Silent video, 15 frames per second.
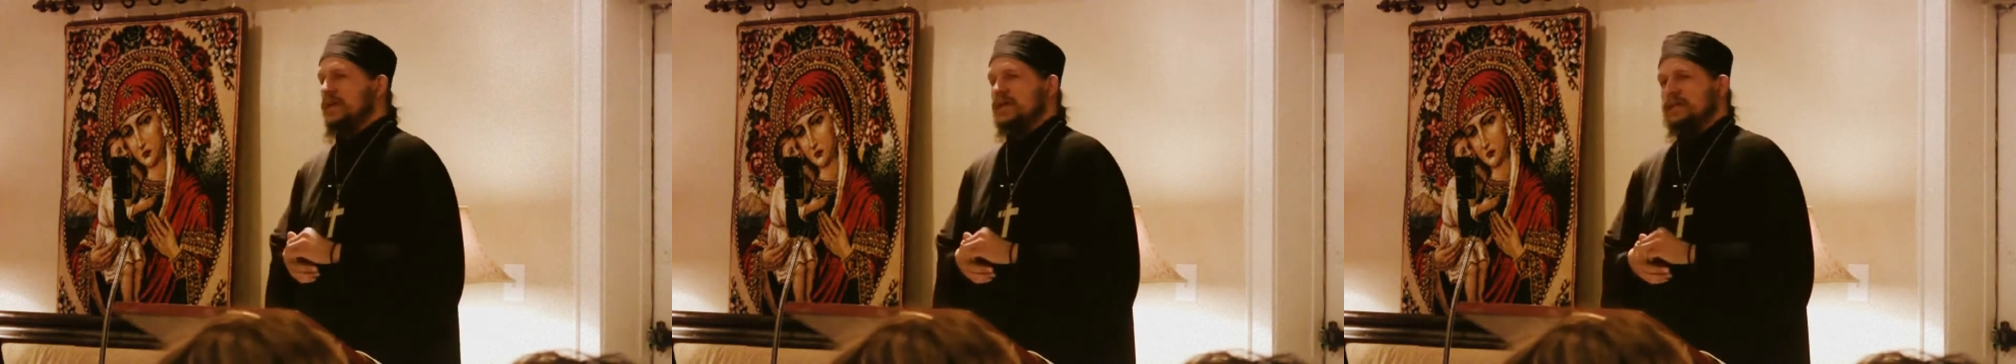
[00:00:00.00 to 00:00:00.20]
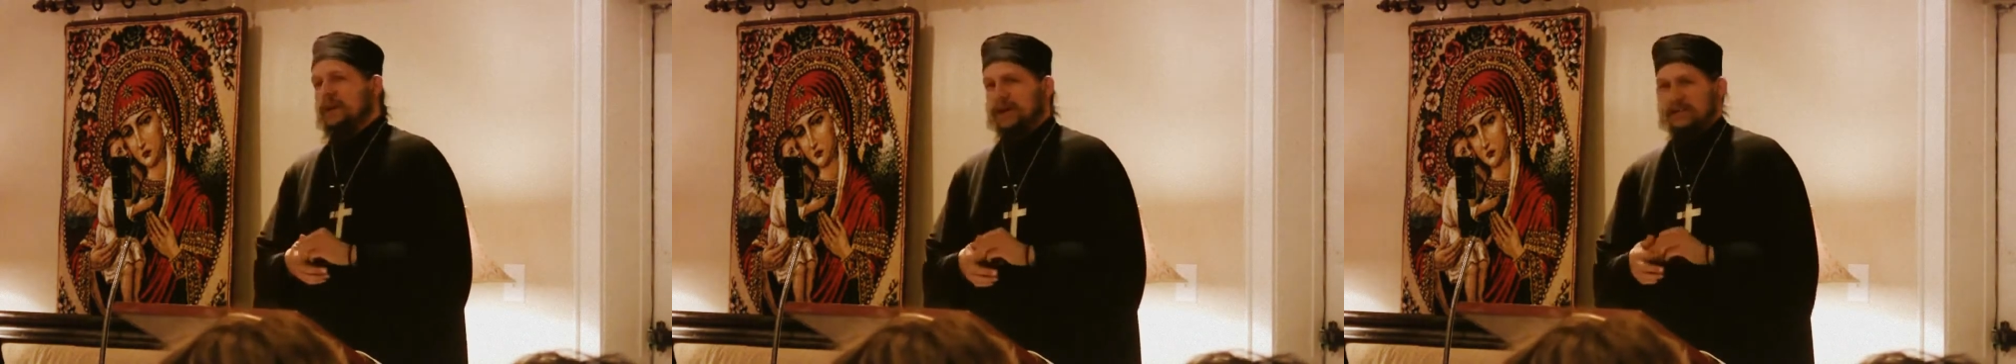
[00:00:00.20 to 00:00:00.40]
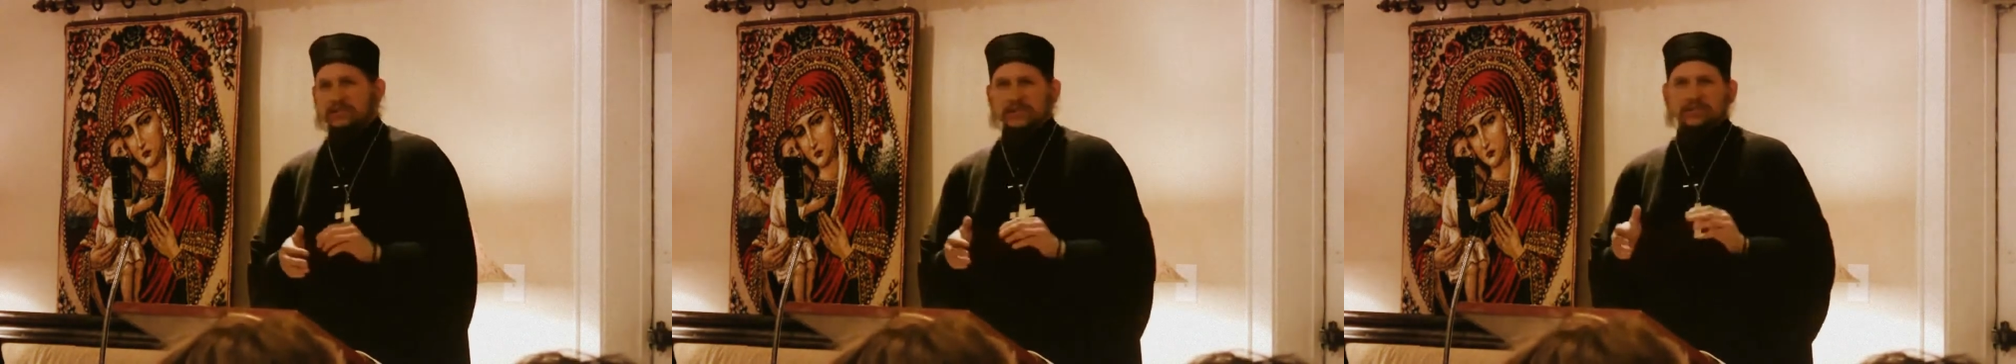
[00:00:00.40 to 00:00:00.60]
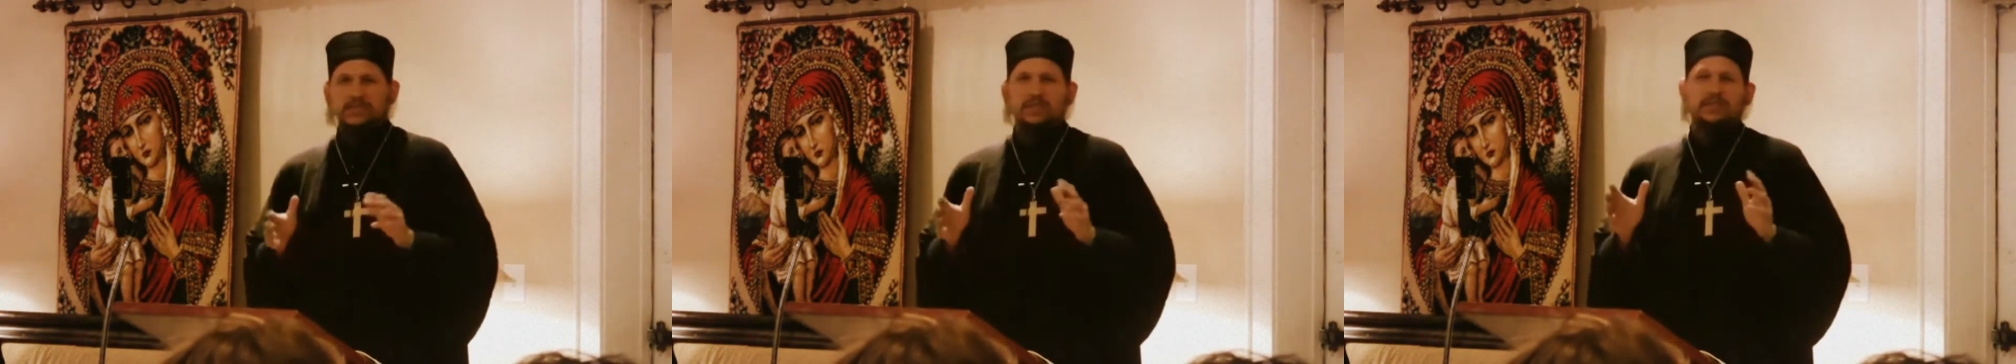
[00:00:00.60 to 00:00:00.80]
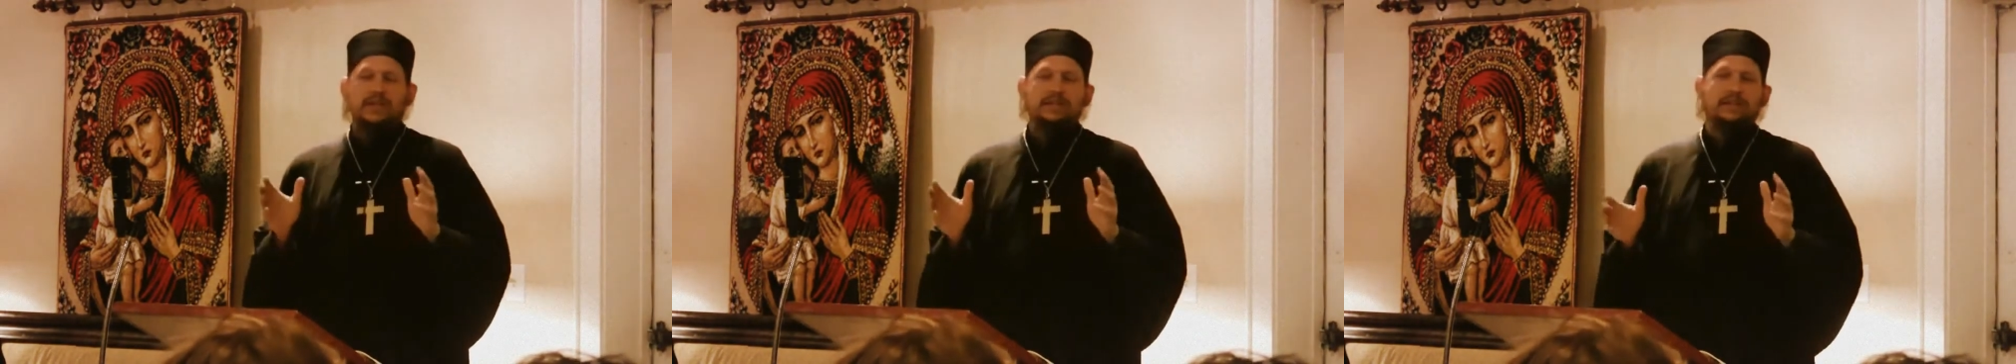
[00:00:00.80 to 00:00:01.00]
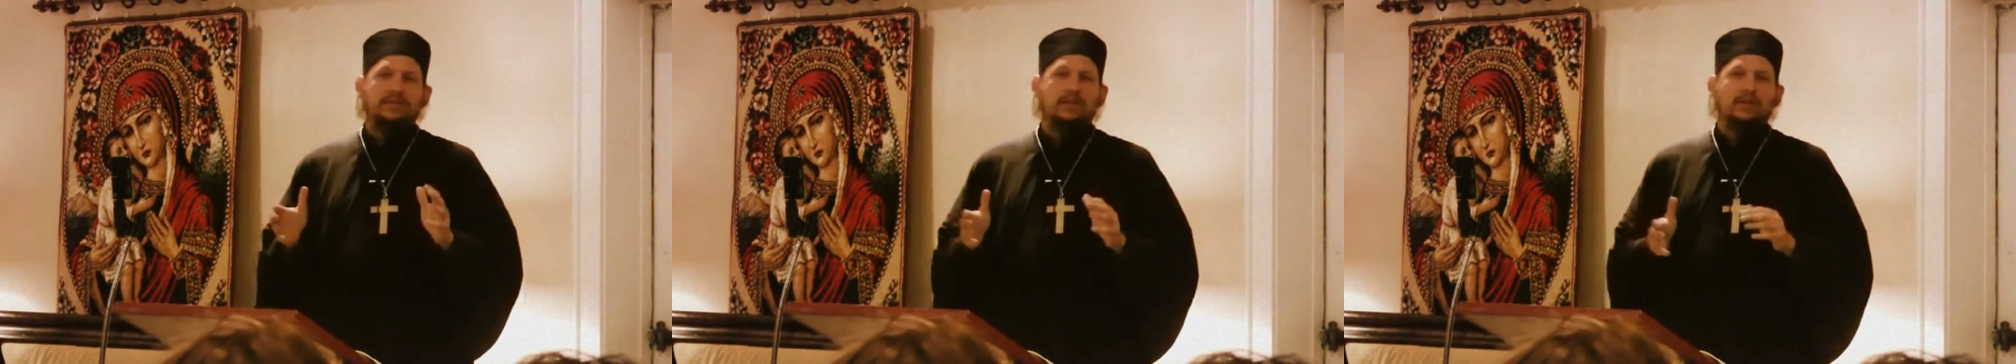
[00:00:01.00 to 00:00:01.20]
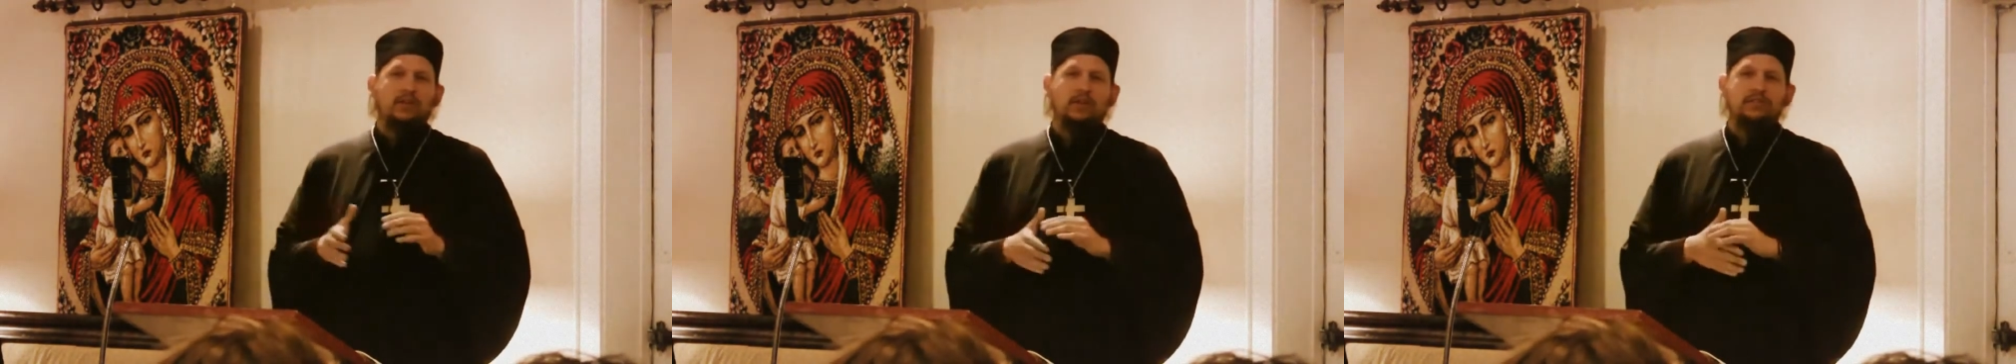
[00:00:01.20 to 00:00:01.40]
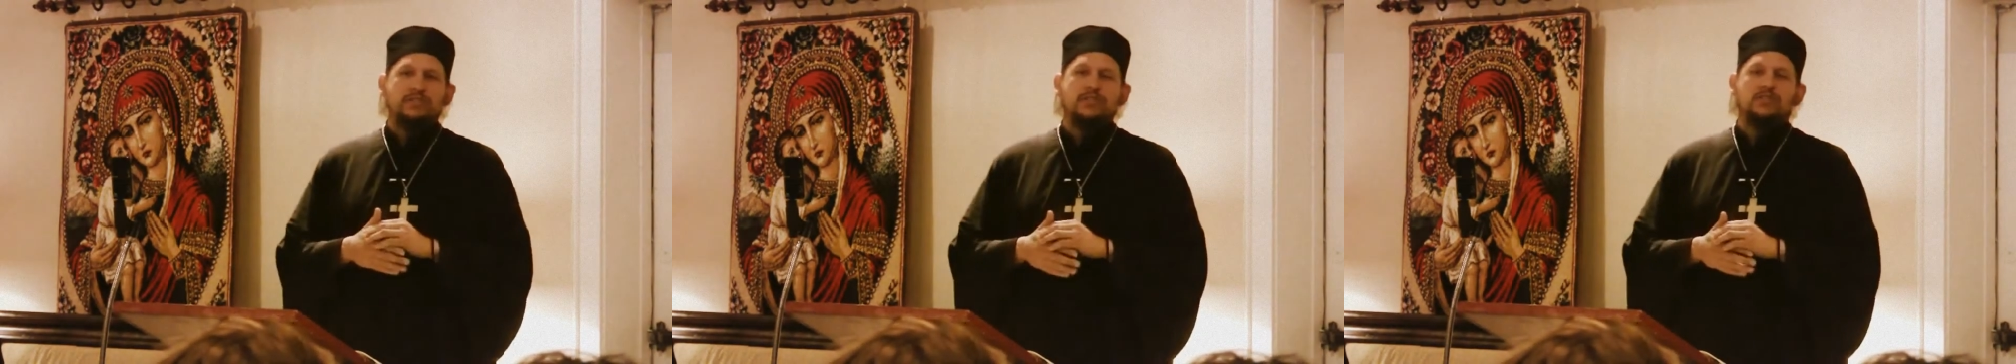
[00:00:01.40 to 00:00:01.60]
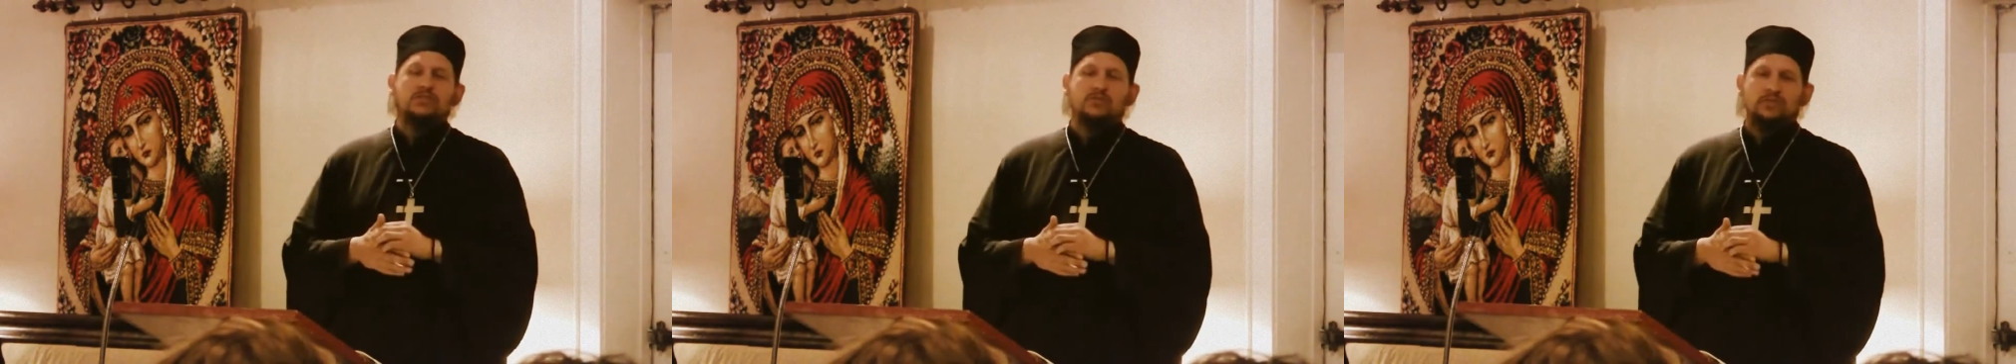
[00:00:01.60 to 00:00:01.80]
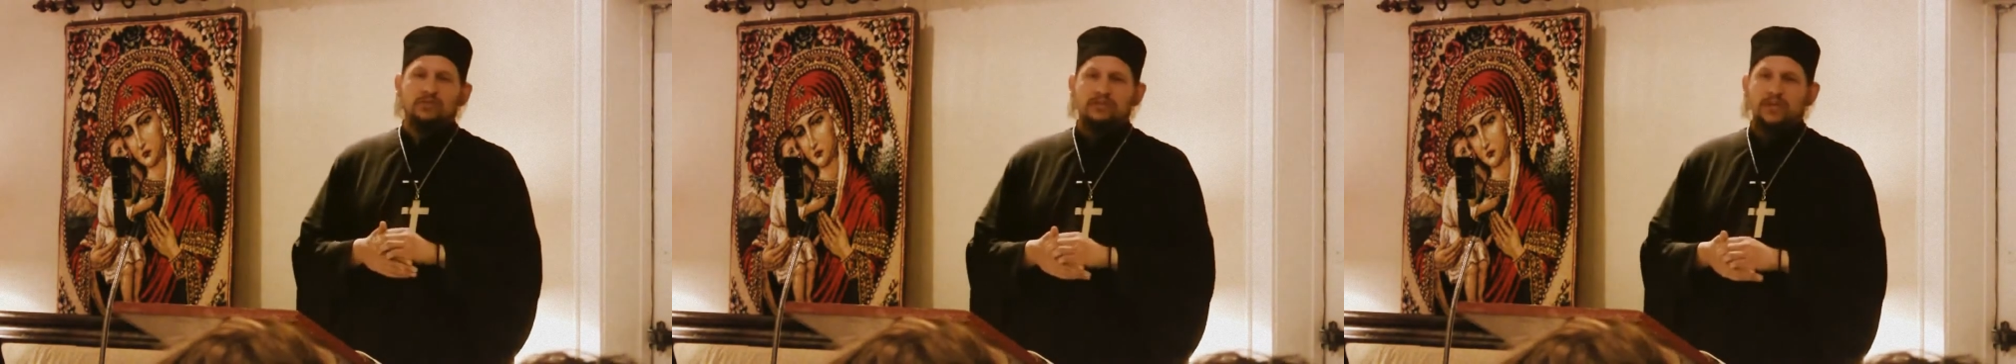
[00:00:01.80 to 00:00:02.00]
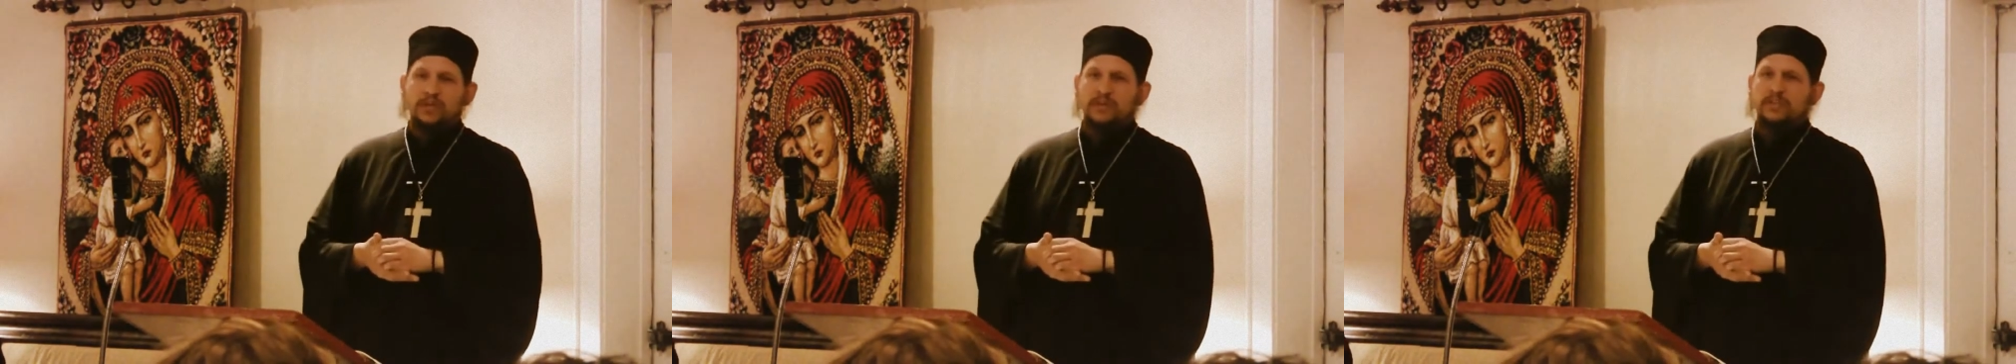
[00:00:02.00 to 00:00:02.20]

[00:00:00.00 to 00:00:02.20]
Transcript: the monastery of St. John the Theologian in Souroti,